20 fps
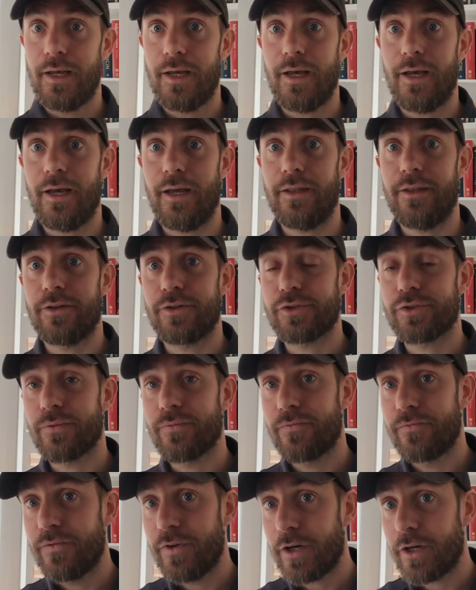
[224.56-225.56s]
And there's
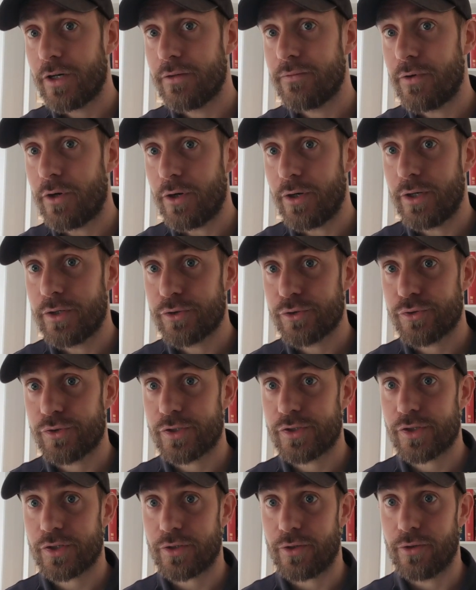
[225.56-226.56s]
some very interesting
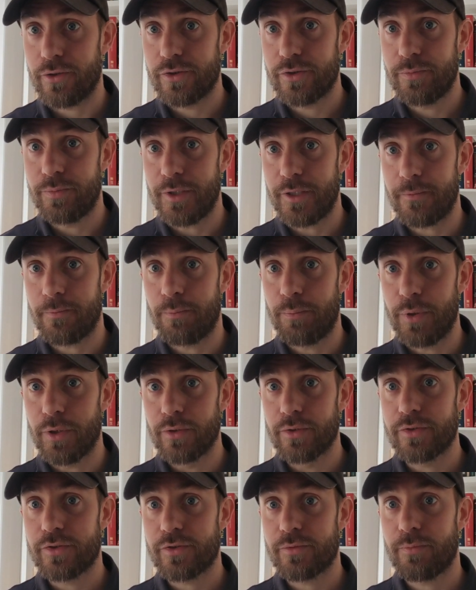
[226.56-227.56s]
technology being
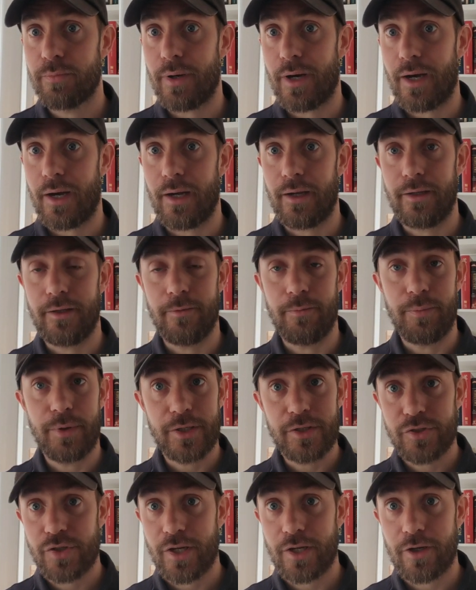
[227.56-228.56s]
built by the
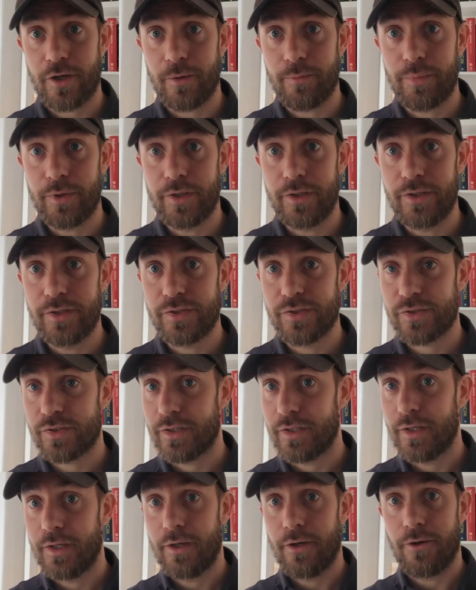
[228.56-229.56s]
big tech companies,
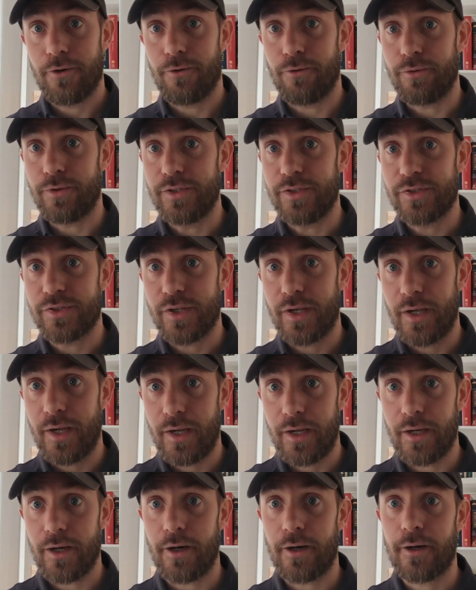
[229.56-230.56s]
all these
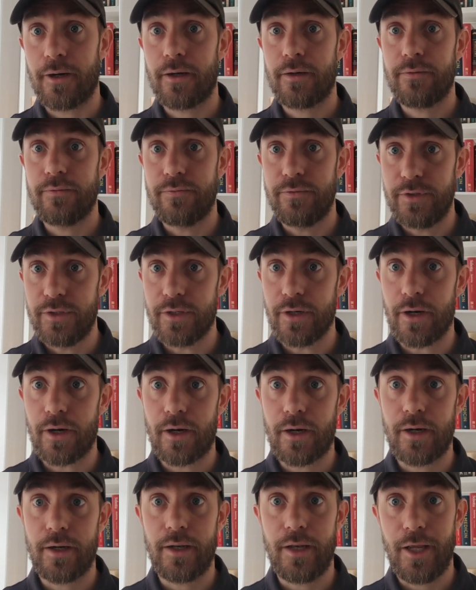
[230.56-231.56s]
AR,
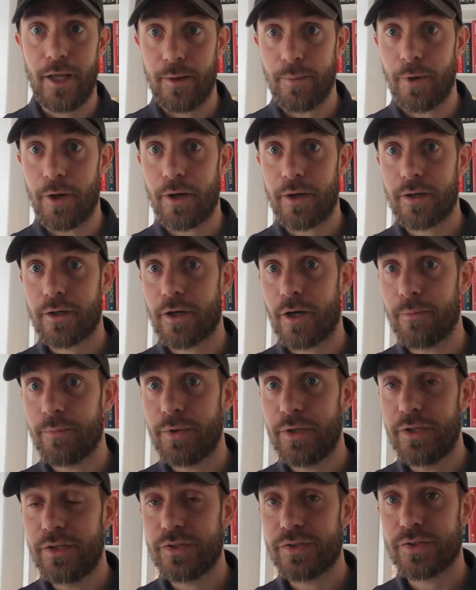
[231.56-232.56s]
VR and MR
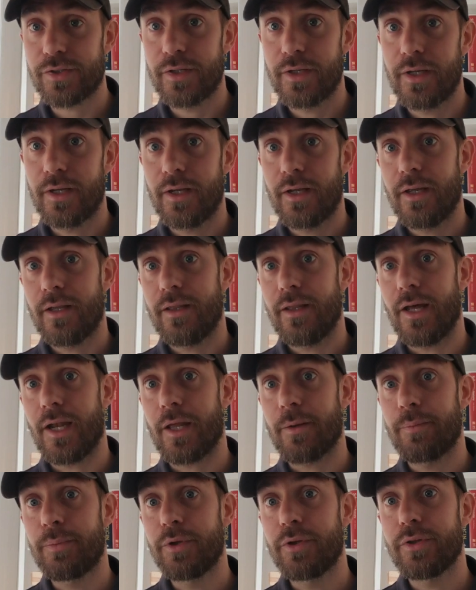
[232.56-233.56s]
companies that
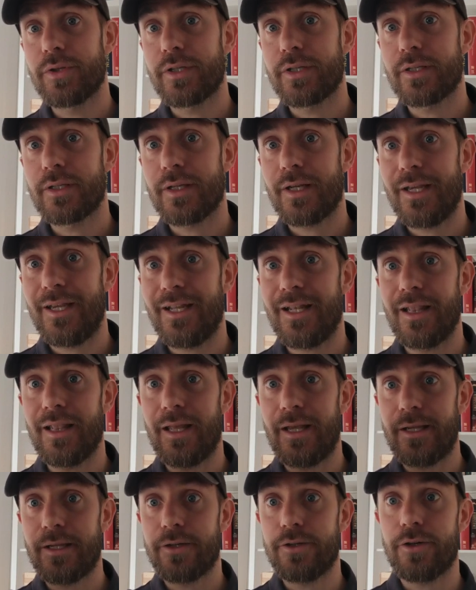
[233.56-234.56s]
are building a
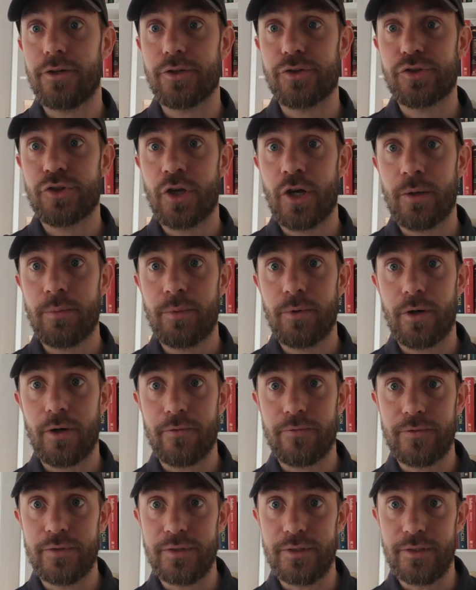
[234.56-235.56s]
layer on top
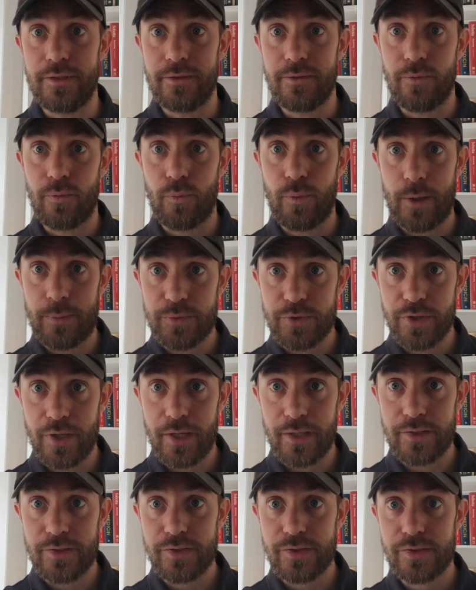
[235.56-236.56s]
of the
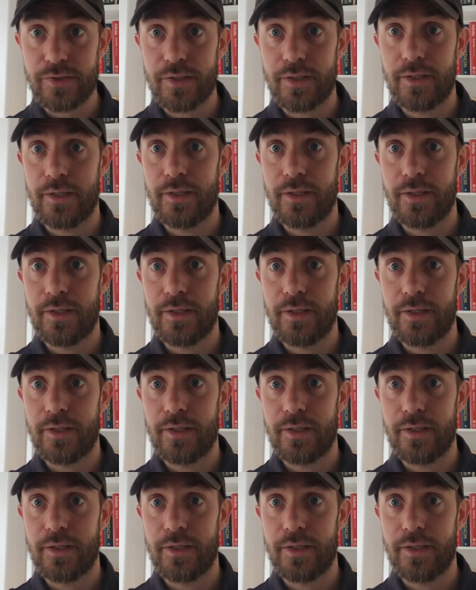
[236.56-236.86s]
websites